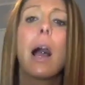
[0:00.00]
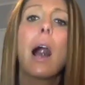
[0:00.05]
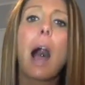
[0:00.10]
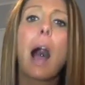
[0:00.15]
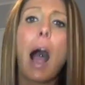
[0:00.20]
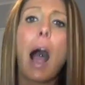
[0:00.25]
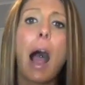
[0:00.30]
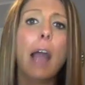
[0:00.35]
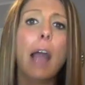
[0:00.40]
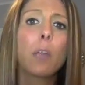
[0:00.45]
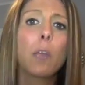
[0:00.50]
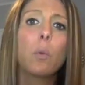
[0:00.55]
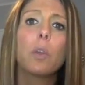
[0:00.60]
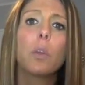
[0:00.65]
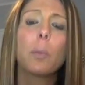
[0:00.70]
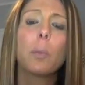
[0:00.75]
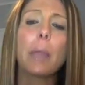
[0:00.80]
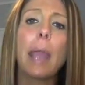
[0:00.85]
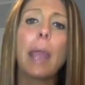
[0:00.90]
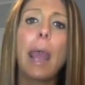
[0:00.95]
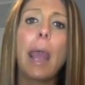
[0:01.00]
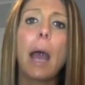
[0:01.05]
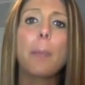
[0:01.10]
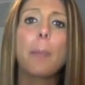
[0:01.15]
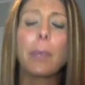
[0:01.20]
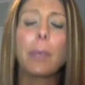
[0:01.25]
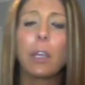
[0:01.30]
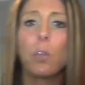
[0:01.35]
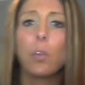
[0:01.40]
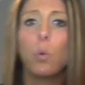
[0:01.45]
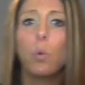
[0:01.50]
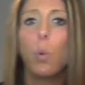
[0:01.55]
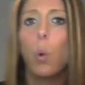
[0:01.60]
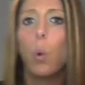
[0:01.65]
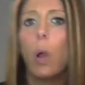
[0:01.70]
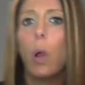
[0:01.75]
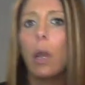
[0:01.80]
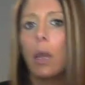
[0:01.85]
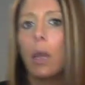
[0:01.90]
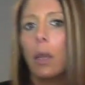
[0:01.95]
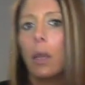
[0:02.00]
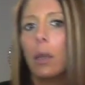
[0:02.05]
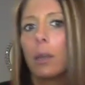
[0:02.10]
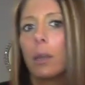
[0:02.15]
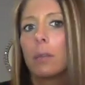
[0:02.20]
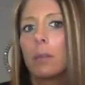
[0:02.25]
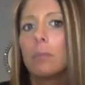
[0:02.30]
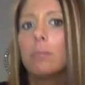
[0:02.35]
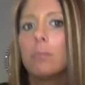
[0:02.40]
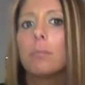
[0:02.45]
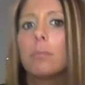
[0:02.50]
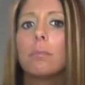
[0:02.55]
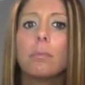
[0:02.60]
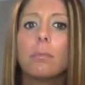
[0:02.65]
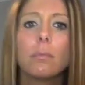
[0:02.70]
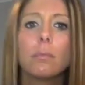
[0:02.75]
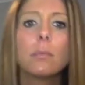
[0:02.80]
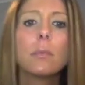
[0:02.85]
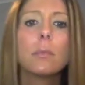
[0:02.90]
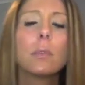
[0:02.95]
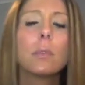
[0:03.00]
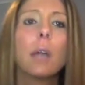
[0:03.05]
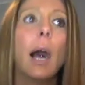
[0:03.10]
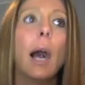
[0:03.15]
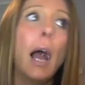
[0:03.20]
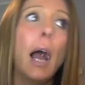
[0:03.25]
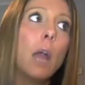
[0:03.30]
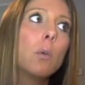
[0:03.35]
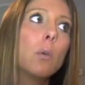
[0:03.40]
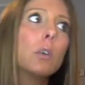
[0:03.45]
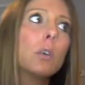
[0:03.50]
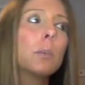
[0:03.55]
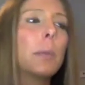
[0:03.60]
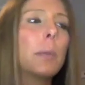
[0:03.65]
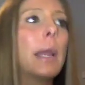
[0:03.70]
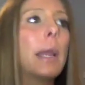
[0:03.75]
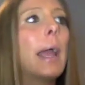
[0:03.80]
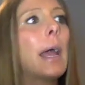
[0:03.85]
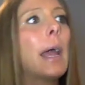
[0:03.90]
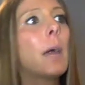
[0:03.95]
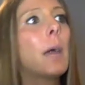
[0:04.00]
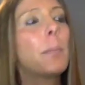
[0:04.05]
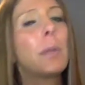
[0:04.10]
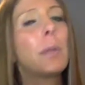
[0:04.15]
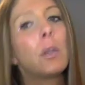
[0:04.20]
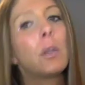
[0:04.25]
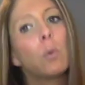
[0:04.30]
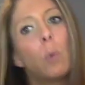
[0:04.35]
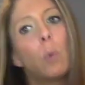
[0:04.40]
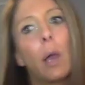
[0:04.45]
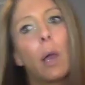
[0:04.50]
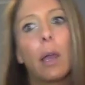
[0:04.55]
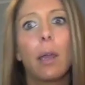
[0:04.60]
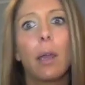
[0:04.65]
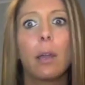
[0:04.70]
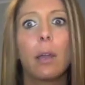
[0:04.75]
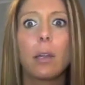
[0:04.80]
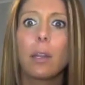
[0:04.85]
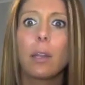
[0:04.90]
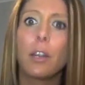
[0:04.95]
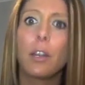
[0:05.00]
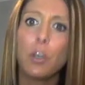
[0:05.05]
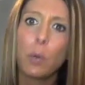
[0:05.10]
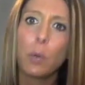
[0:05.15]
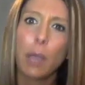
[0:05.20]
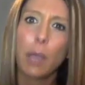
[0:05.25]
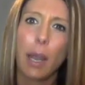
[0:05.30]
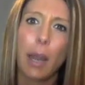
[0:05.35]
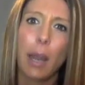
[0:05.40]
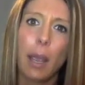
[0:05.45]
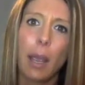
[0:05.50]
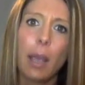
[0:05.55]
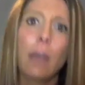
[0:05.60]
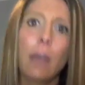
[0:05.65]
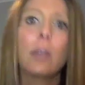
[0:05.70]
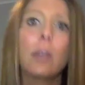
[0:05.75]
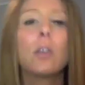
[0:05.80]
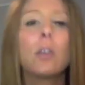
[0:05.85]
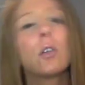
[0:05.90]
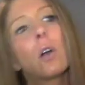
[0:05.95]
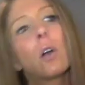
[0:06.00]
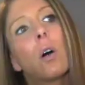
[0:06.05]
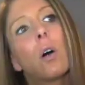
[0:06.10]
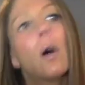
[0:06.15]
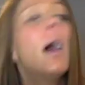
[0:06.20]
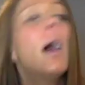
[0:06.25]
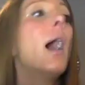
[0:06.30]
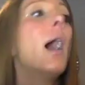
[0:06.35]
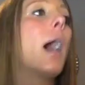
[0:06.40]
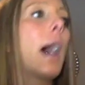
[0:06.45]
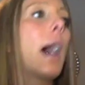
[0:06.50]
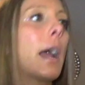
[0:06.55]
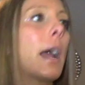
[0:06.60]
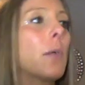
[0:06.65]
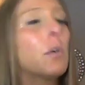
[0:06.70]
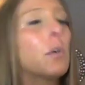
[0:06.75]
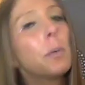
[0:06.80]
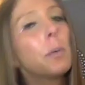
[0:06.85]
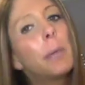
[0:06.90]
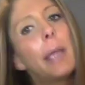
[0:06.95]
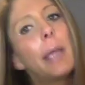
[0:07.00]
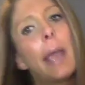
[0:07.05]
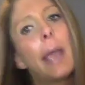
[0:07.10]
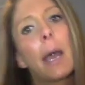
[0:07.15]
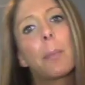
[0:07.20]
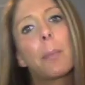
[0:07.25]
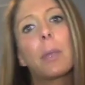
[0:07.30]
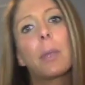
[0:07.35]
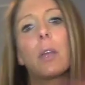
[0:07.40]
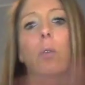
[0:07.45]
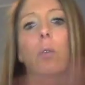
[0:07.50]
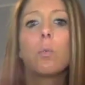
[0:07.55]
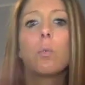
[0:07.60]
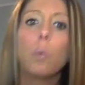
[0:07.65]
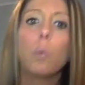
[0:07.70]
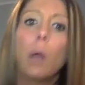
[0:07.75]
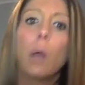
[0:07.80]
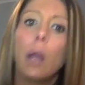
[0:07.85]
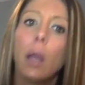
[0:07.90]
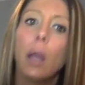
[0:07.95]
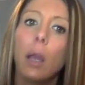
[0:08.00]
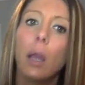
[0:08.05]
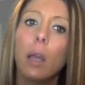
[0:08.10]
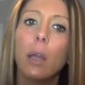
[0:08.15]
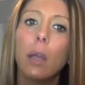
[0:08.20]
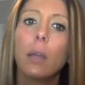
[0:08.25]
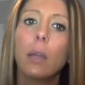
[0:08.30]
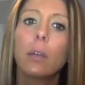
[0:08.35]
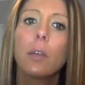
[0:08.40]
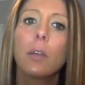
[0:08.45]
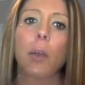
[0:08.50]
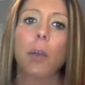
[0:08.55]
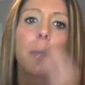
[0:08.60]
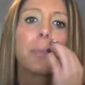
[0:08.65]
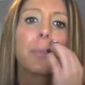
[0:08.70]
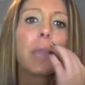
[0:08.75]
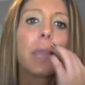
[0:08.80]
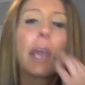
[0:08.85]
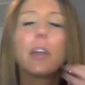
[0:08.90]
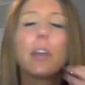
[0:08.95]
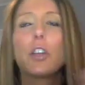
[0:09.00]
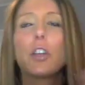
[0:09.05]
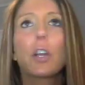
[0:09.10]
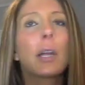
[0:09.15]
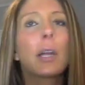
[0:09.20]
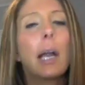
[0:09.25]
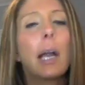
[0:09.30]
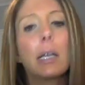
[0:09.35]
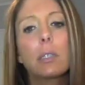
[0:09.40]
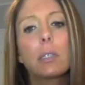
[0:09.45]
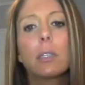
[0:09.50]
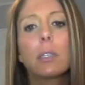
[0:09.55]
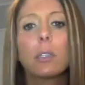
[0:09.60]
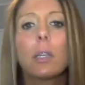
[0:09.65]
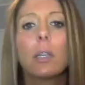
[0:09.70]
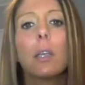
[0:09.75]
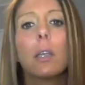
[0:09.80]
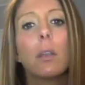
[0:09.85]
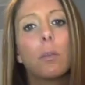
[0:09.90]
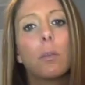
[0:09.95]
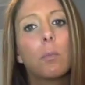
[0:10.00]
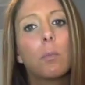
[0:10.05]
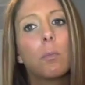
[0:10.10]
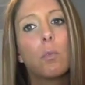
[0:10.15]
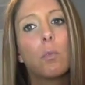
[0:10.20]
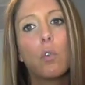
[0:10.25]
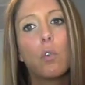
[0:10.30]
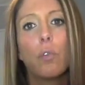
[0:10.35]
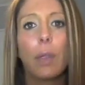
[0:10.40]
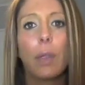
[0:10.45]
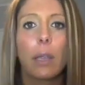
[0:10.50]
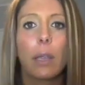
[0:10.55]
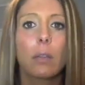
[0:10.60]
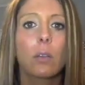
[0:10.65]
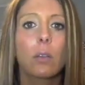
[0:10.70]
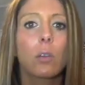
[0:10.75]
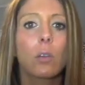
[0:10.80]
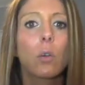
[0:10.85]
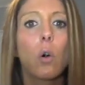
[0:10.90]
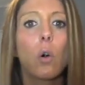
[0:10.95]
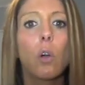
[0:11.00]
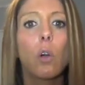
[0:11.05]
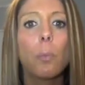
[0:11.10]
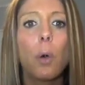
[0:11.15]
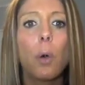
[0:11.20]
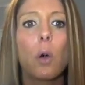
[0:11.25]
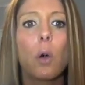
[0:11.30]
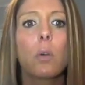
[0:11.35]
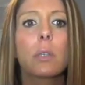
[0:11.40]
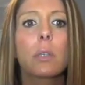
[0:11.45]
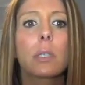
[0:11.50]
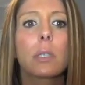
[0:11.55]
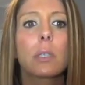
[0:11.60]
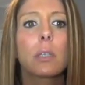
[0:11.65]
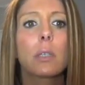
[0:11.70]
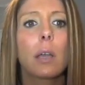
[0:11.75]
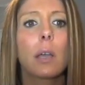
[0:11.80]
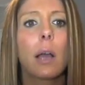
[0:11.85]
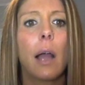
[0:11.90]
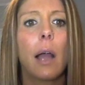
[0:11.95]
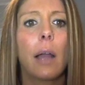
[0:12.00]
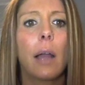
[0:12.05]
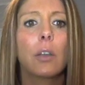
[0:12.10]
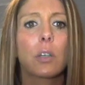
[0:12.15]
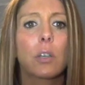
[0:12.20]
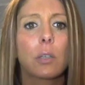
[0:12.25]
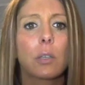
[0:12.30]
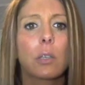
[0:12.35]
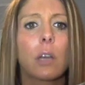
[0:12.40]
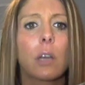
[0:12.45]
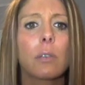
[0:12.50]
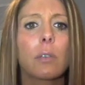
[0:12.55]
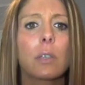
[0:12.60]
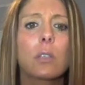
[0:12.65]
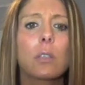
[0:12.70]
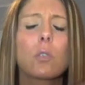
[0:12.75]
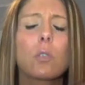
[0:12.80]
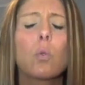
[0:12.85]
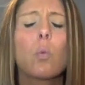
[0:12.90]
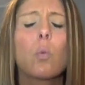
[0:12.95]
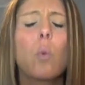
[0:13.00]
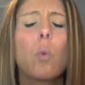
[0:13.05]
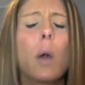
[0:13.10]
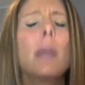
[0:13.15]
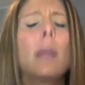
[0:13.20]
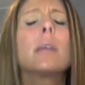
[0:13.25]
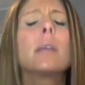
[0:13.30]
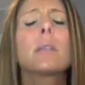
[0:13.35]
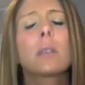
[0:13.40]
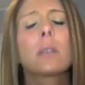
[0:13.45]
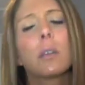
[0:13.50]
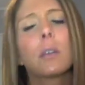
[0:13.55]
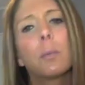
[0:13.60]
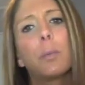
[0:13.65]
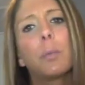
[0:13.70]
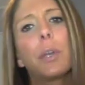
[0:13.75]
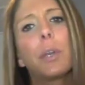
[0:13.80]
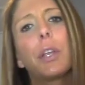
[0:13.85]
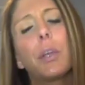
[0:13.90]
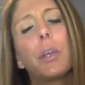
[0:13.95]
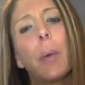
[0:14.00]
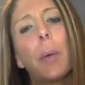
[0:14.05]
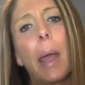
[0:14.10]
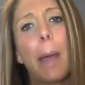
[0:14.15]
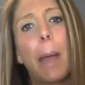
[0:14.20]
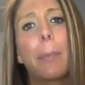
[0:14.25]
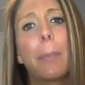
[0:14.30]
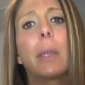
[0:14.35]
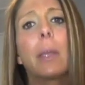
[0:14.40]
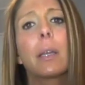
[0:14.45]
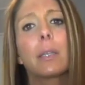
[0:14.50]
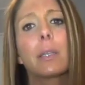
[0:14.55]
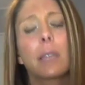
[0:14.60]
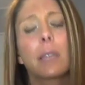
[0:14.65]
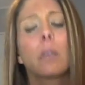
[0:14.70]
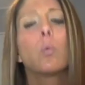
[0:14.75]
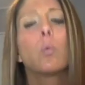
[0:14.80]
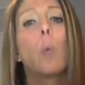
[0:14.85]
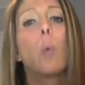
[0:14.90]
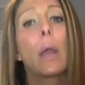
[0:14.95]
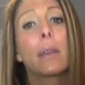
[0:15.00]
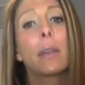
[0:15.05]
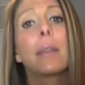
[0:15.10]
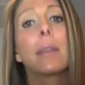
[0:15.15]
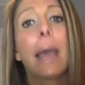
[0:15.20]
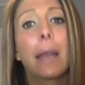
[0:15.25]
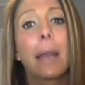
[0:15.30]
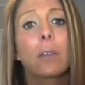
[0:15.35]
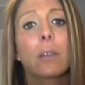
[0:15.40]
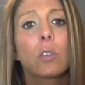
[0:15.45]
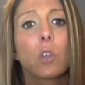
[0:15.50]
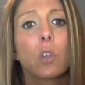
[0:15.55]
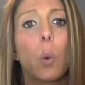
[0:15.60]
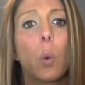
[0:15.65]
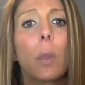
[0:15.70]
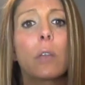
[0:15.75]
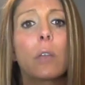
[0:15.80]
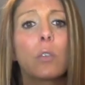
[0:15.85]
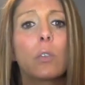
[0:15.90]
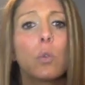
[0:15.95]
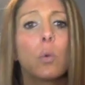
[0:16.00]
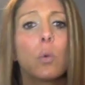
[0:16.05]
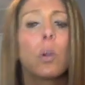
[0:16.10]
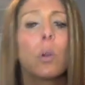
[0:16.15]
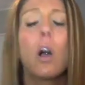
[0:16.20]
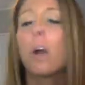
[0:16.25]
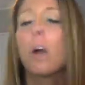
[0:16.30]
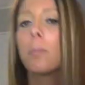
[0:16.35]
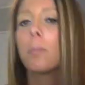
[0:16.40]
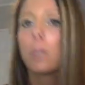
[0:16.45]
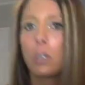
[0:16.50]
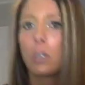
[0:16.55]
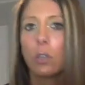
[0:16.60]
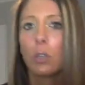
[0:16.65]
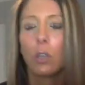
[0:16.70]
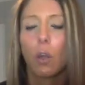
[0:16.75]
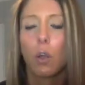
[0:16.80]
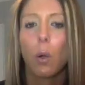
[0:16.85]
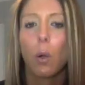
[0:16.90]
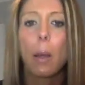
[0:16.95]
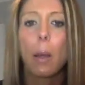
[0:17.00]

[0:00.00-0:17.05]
I will be happy when, and then you get it, and then you go, I will be happy when, and you're constantly moving the goalposts on yourself as to what is going to bring you happiness and when that is going to come to you.